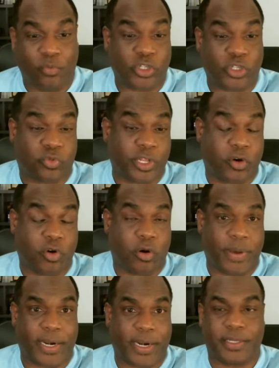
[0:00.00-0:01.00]
what's really cool
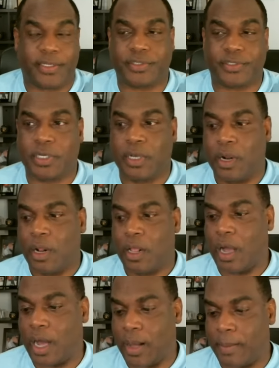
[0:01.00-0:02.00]
about it is,
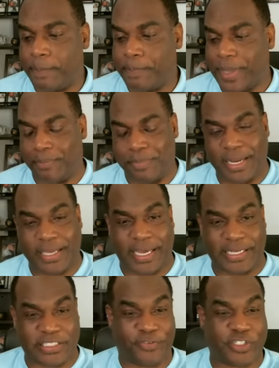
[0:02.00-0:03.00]
in many
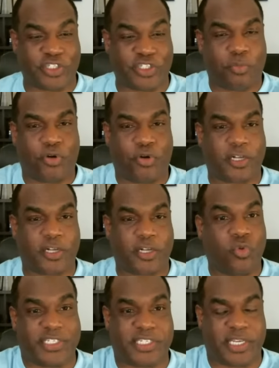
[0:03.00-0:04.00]
cases, if it's our products,
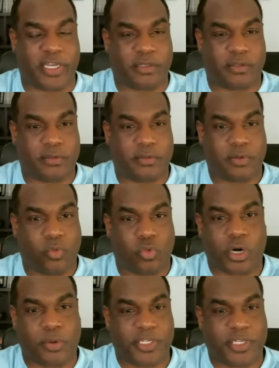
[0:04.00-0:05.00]
when we see it, we're
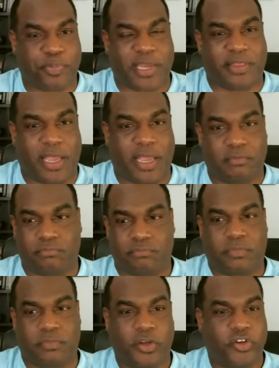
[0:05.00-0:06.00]
going to respect that.
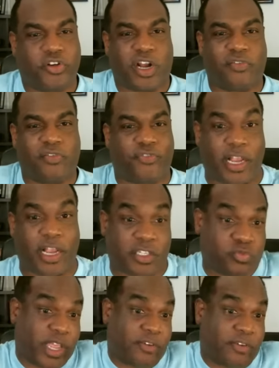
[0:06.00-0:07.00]
You're not going to fight because
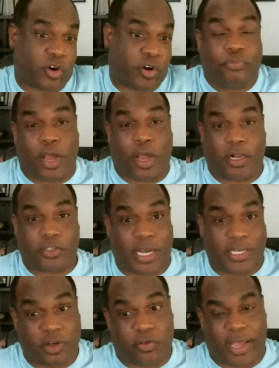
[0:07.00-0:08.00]
we have our own products. You
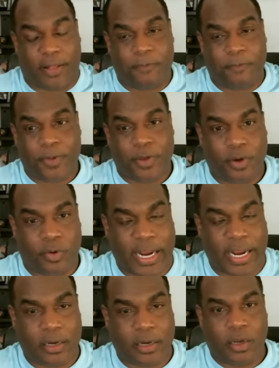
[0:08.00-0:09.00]
guys know that,
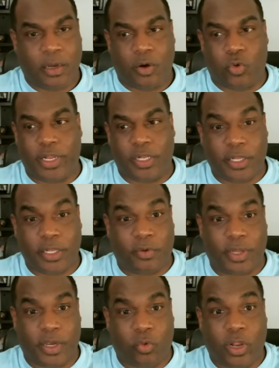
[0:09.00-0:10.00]
right? We
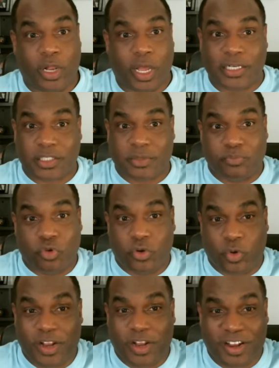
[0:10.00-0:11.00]
launch
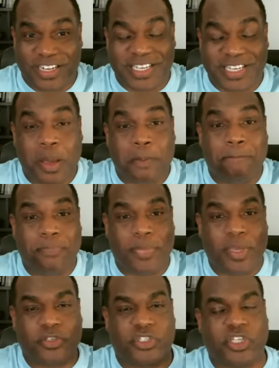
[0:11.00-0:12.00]

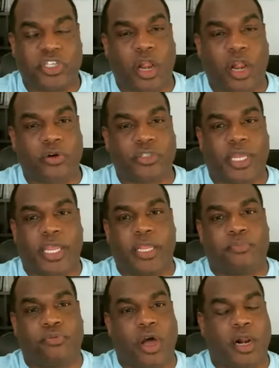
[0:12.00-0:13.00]
millions of dollars
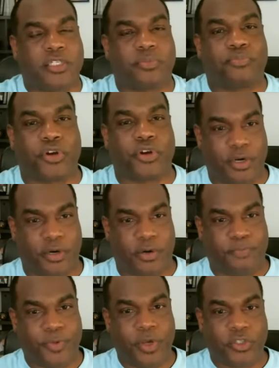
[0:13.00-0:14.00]
in products per year.
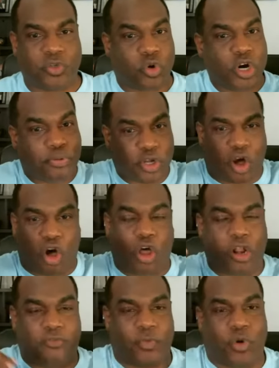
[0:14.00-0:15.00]
So we're going to put
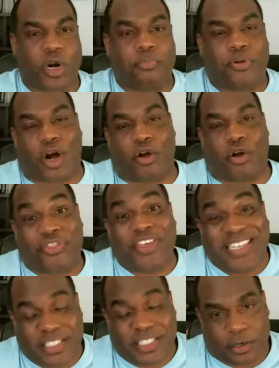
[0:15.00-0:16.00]
all of it. We're going to put our
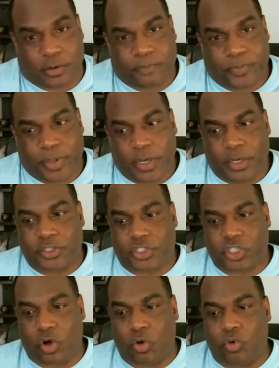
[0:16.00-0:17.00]
things here. And
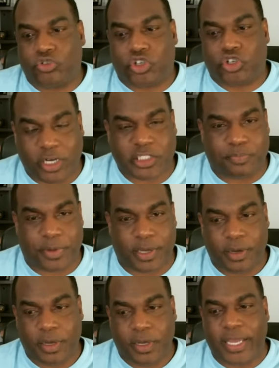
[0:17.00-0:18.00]
so trust
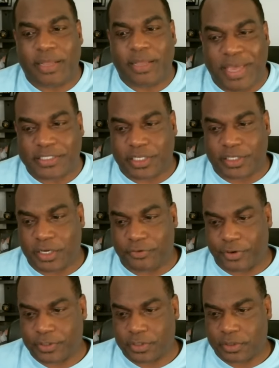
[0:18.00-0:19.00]
me, it makes a
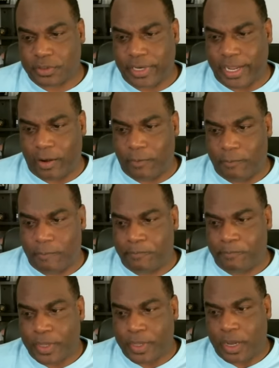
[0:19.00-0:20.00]
difference. Now,
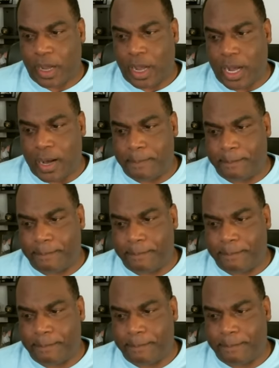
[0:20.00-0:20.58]
as